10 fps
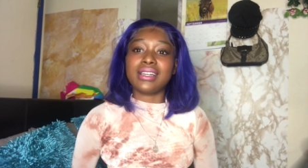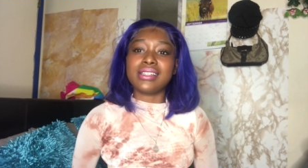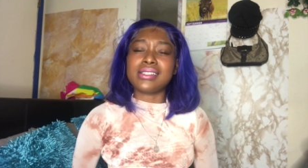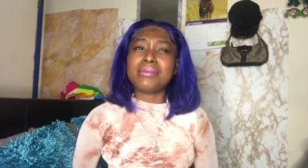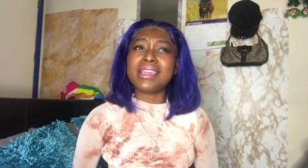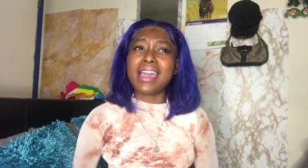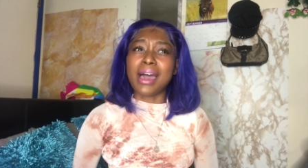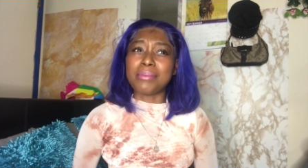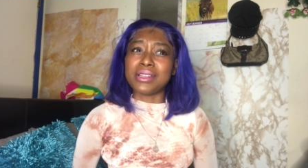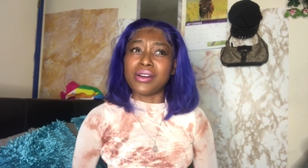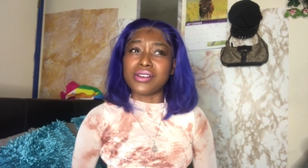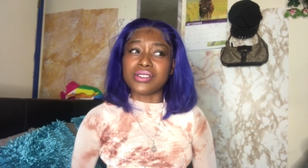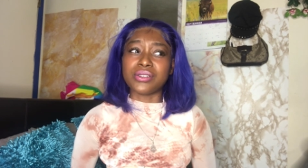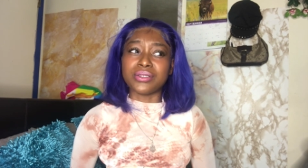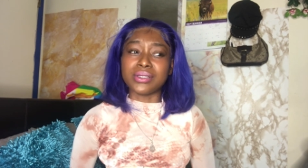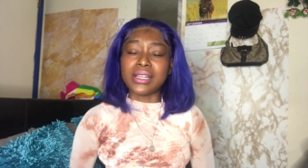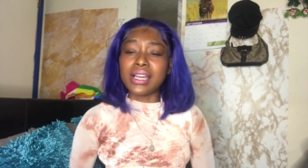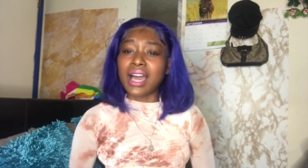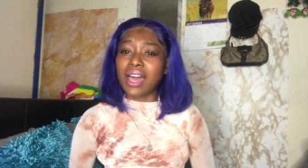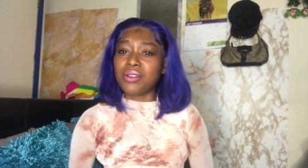Something happened also,
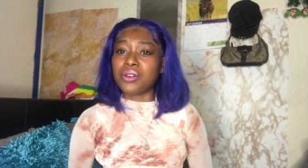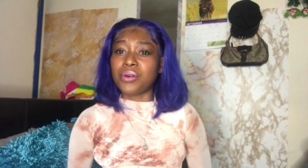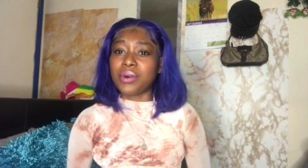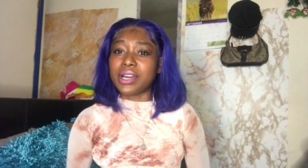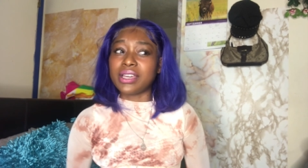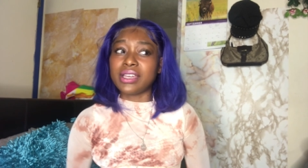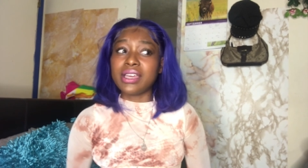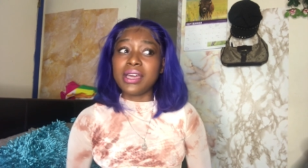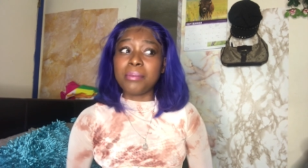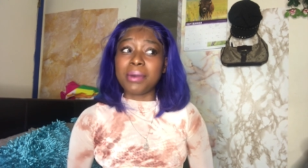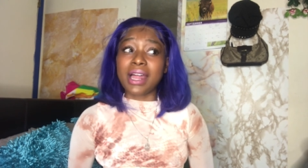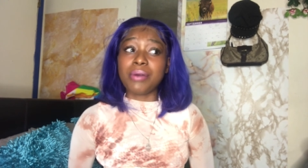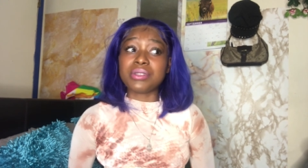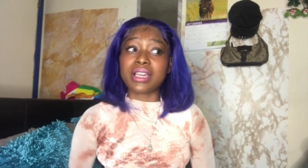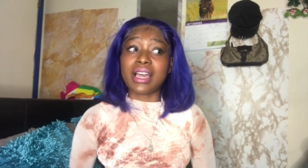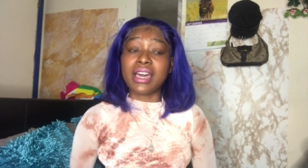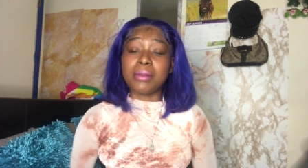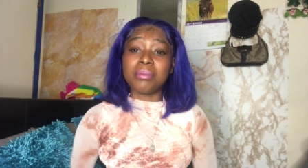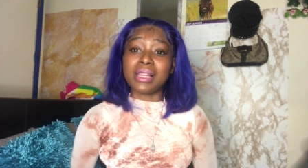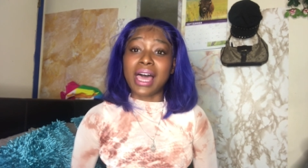I don't know what, but I was like, I got a
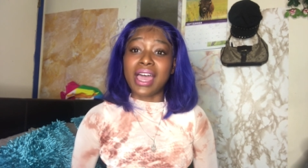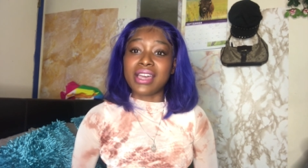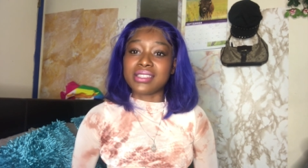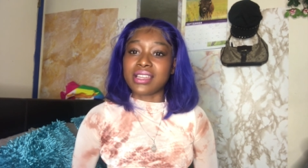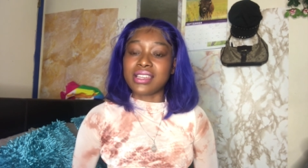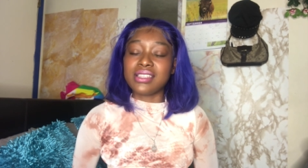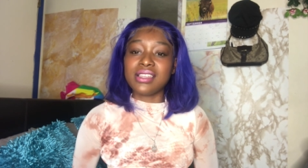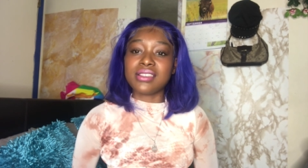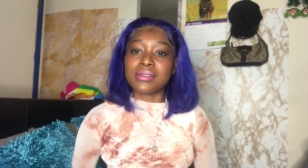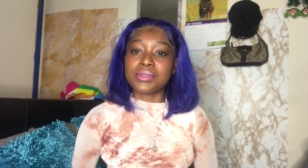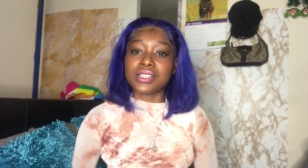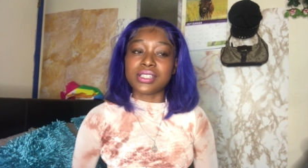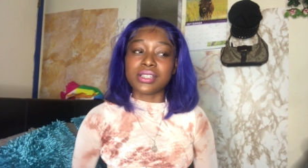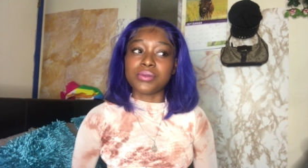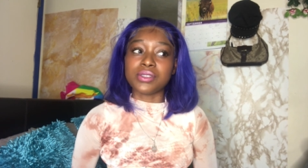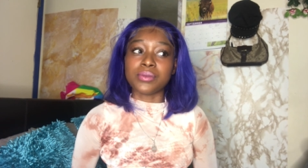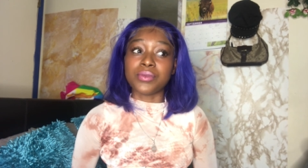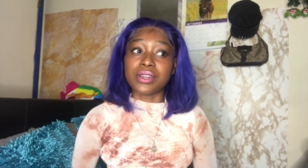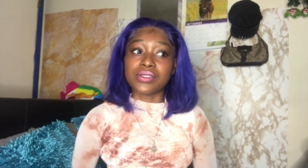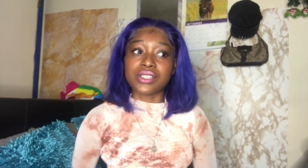blast. Like he did some shit, it was some
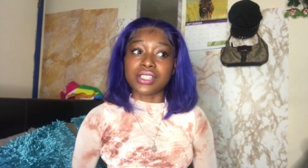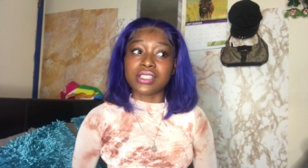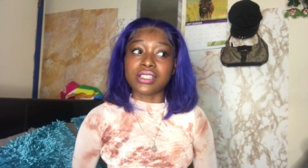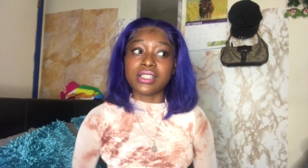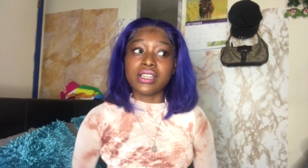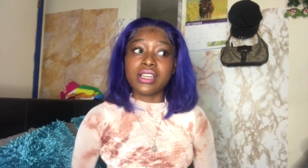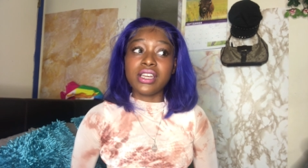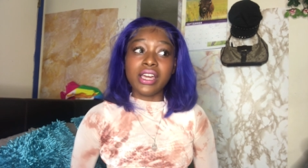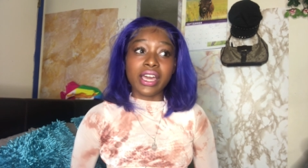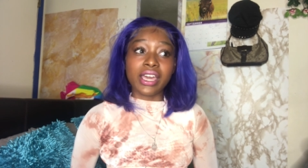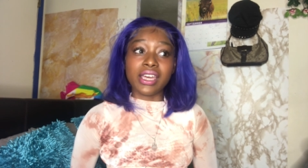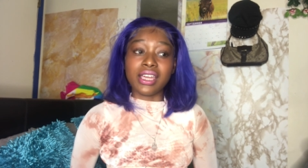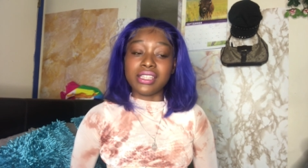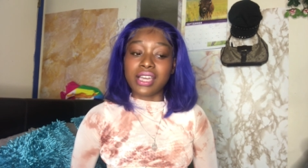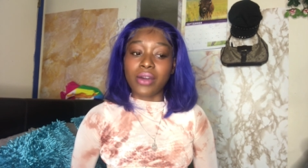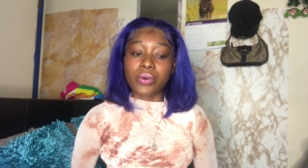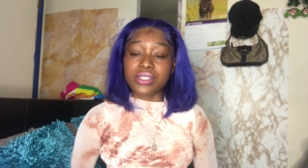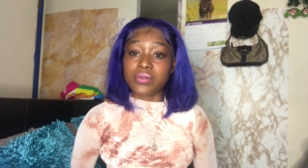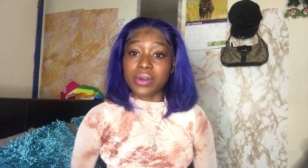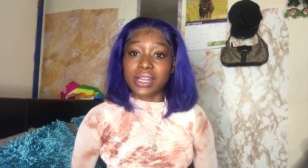weird shit and I
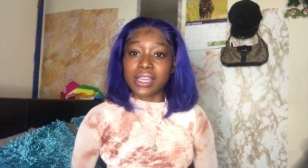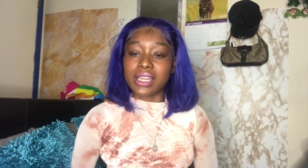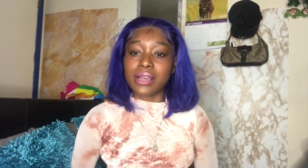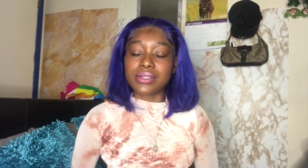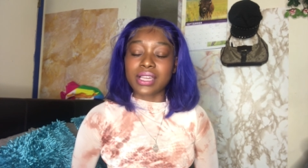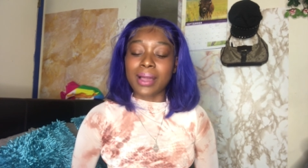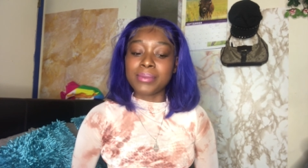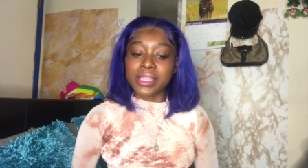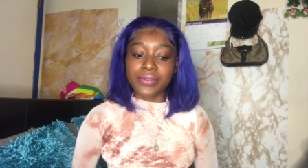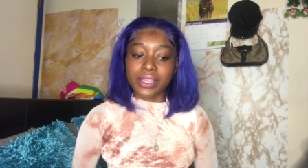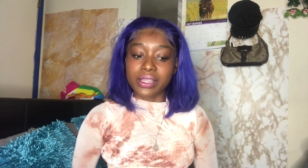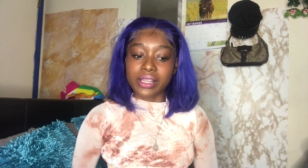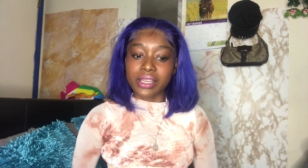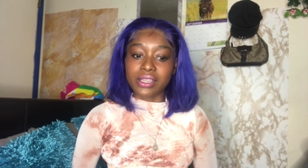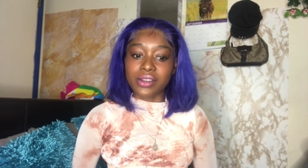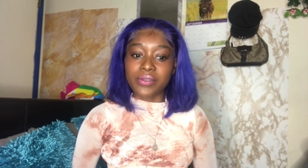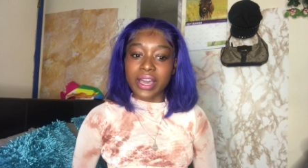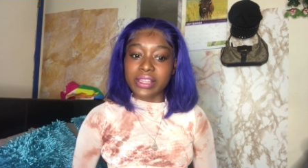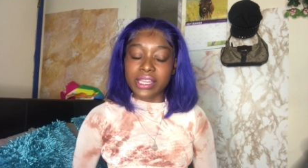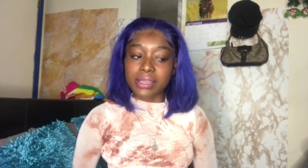wasn't with it and I was like I'm leaving like you're
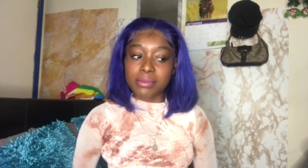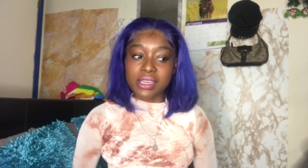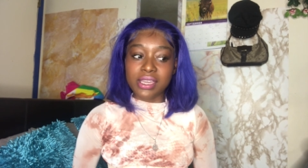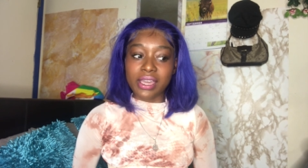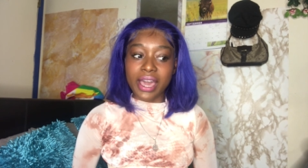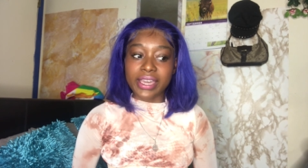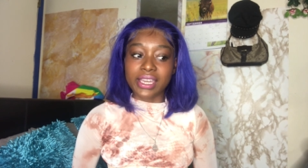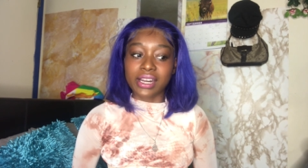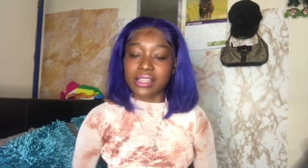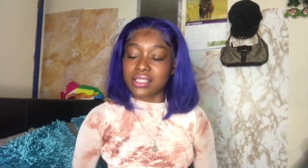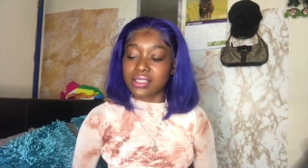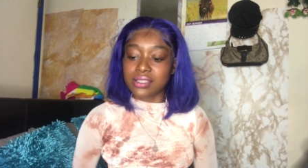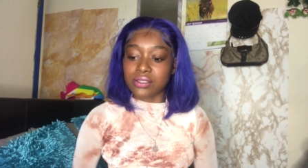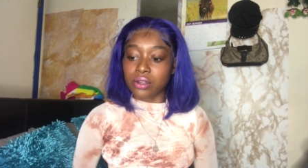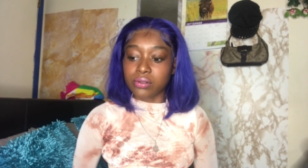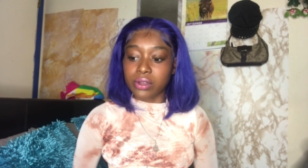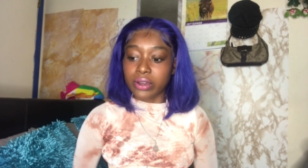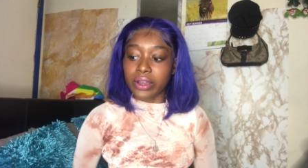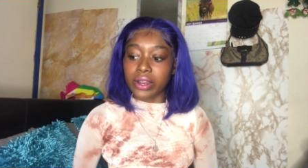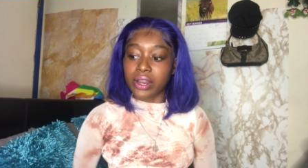violating me I cannot take this no
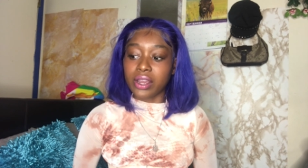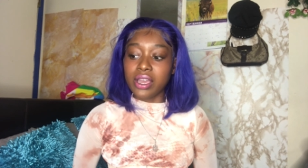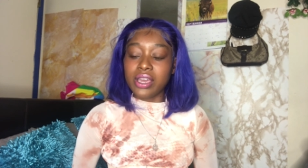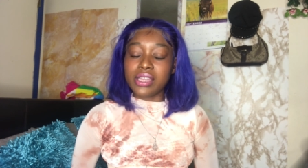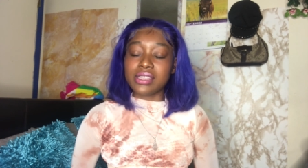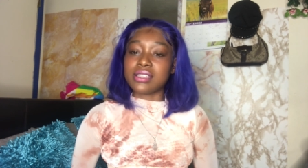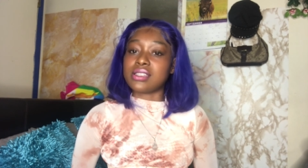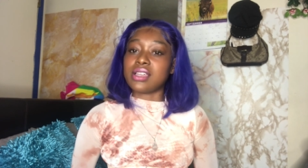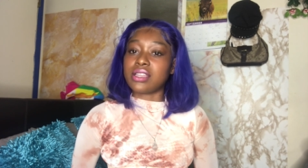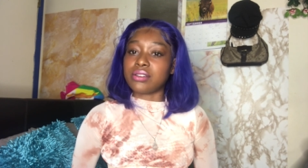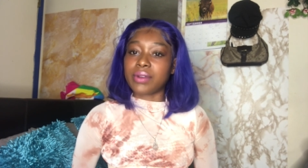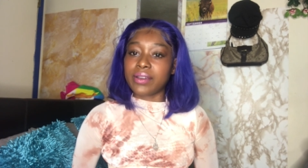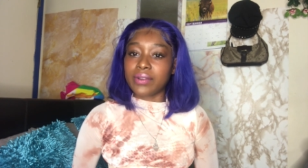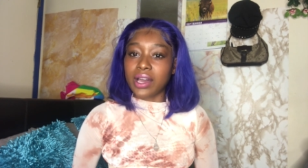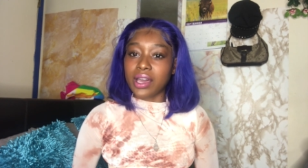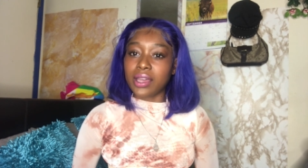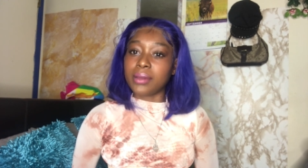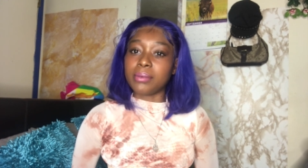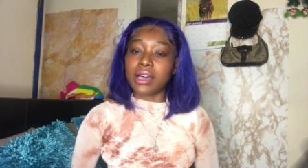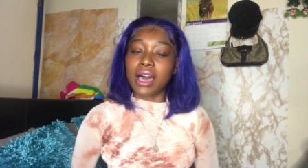longer this is not the right
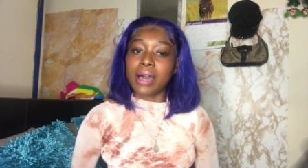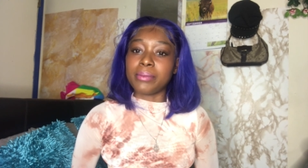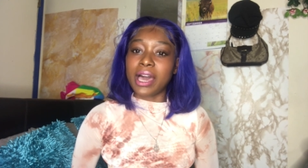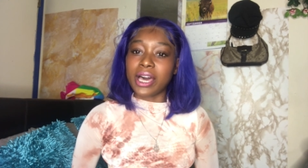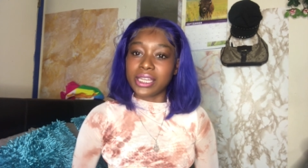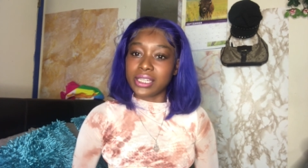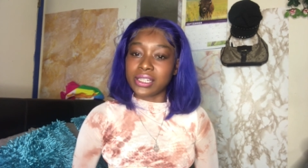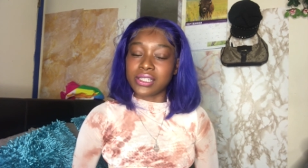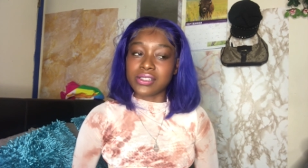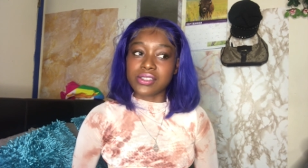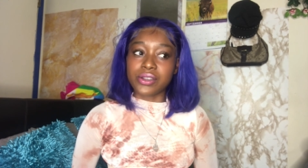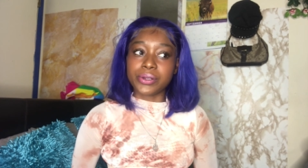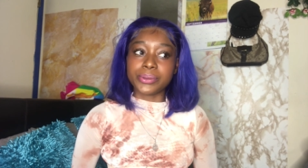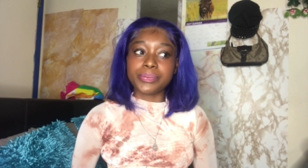vibe i'm out of here so